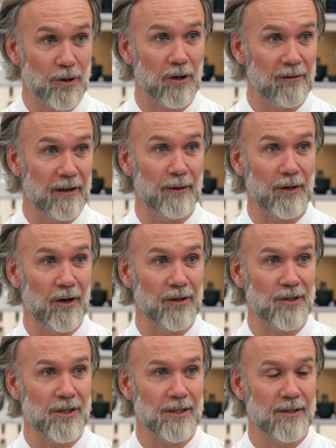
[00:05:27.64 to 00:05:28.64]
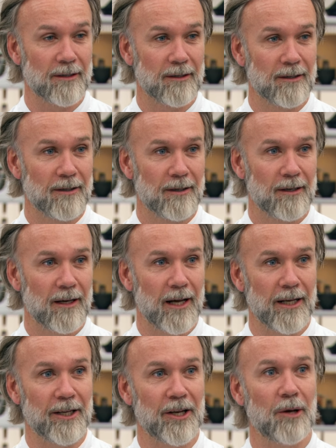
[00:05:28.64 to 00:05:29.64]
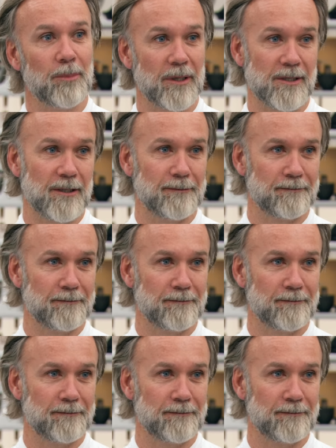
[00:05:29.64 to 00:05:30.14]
cauliflower garnishes okay. and a nut butter. I